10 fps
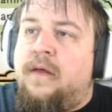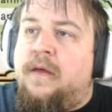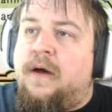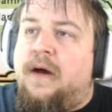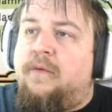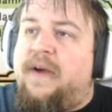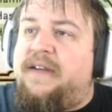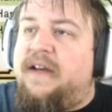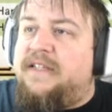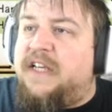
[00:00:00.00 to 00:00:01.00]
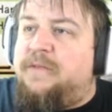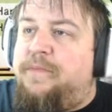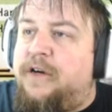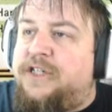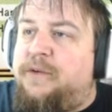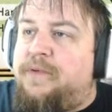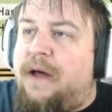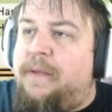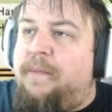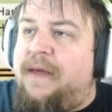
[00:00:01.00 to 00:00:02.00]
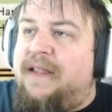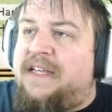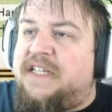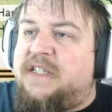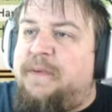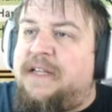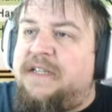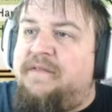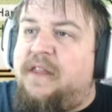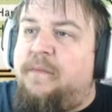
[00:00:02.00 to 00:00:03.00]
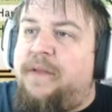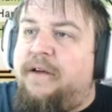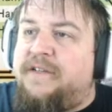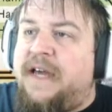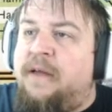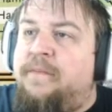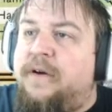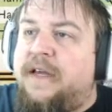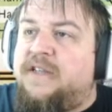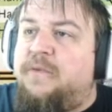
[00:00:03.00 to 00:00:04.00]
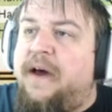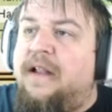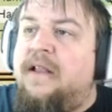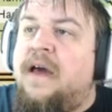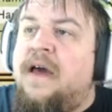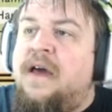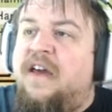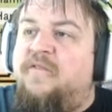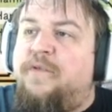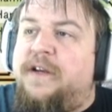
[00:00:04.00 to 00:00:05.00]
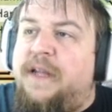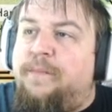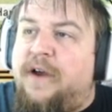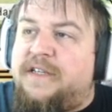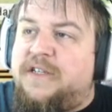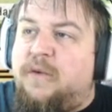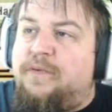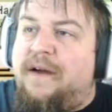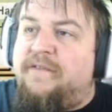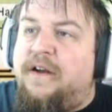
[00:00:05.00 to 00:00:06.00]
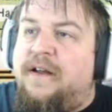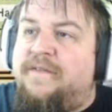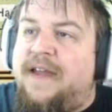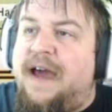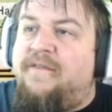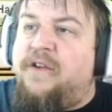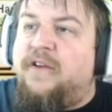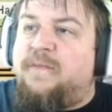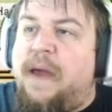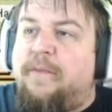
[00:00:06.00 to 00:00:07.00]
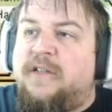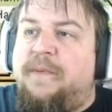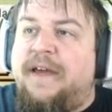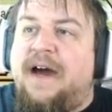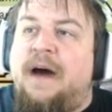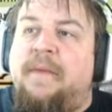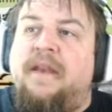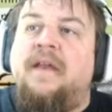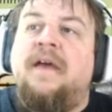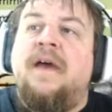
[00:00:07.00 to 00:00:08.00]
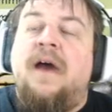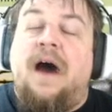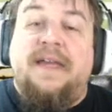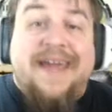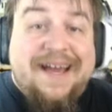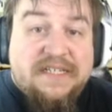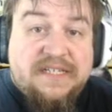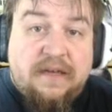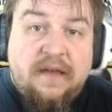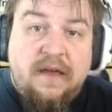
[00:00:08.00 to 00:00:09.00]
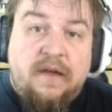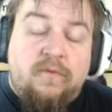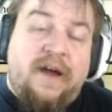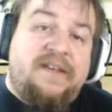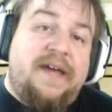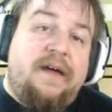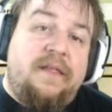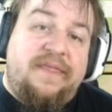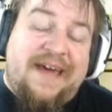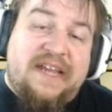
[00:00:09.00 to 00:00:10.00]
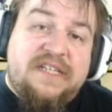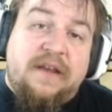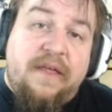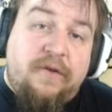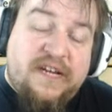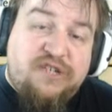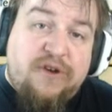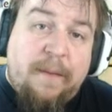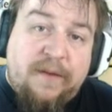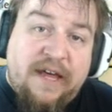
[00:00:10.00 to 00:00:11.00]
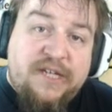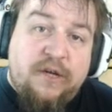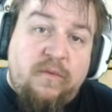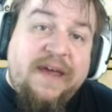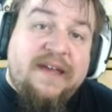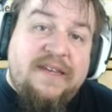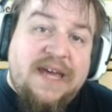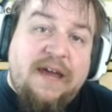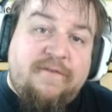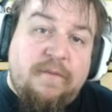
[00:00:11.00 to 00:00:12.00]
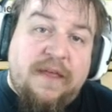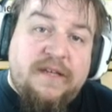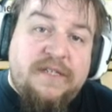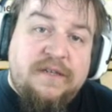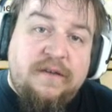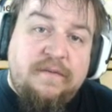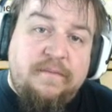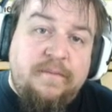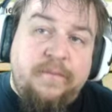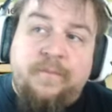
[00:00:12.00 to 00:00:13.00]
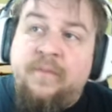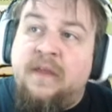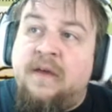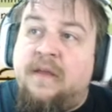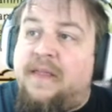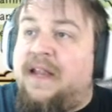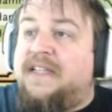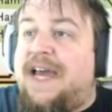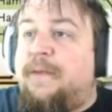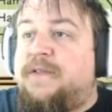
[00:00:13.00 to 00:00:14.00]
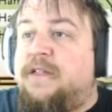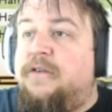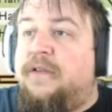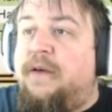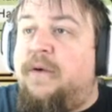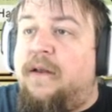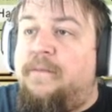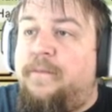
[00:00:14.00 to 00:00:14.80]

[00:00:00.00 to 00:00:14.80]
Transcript: Uh, Rytel says, books should probably be less expensive than the player's handbook as well, if printing presses are prevalent enough to have newspapers be common. Yes, Rytel, that is another extrapolation we can take from this. That is absolutely one.